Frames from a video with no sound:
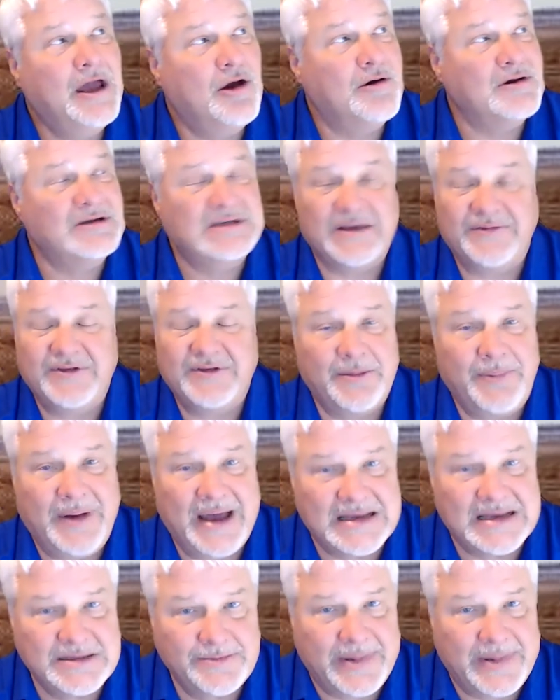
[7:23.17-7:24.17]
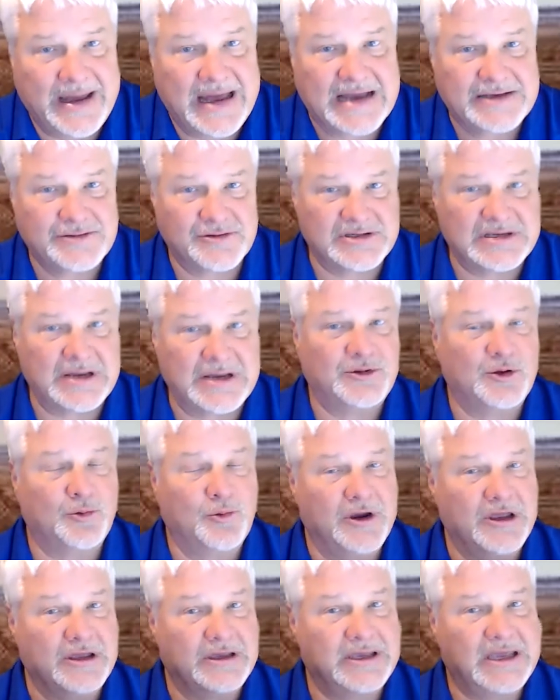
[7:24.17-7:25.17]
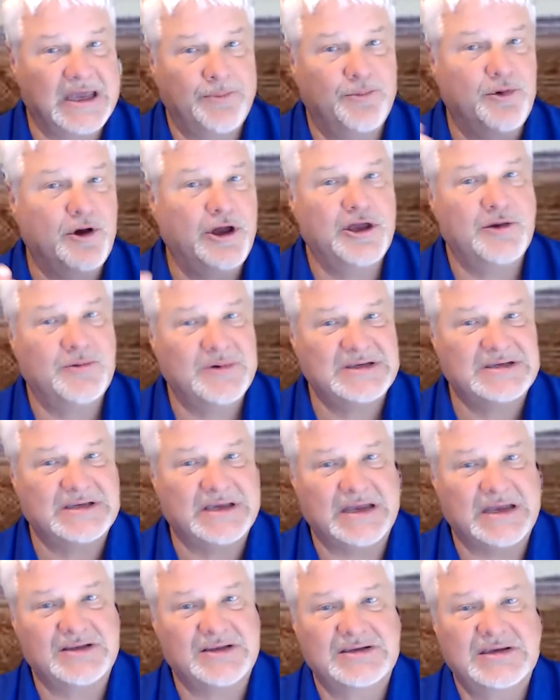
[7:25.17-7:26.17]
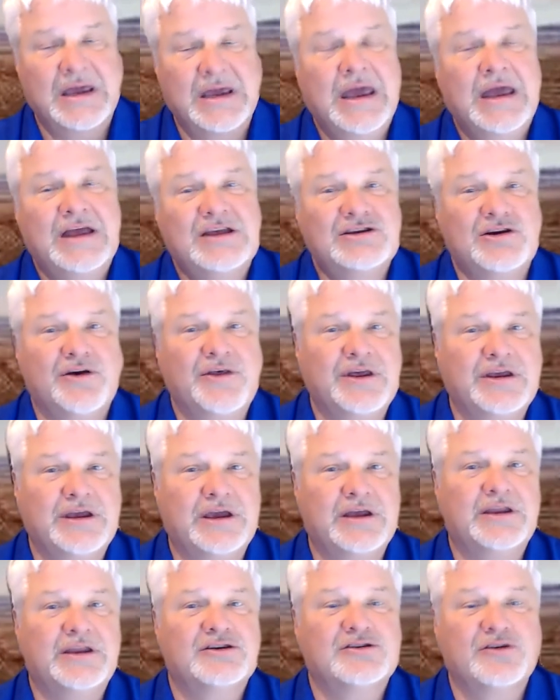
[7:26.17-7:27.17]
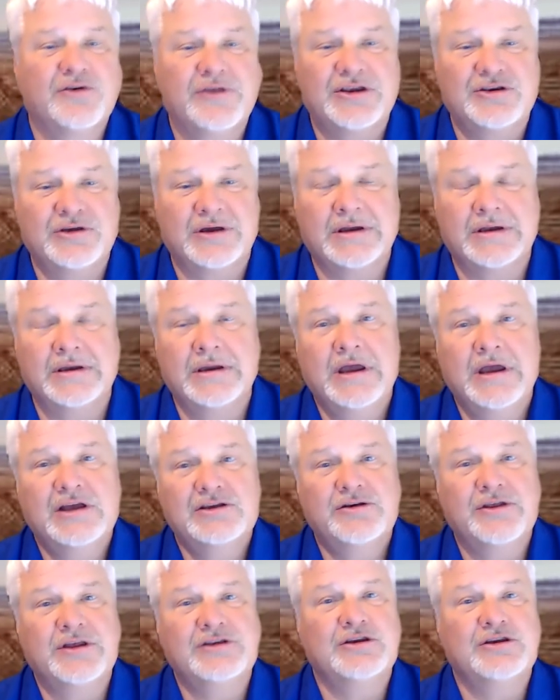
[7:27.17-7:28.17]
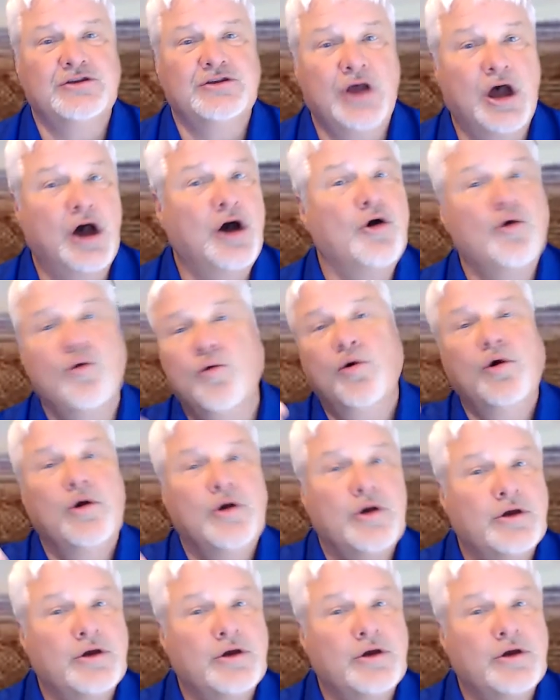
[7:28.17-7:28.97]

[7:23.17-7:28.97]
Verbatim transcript: or a safety deposit box or something where you keep all your receipts so that you can so that you can so that you know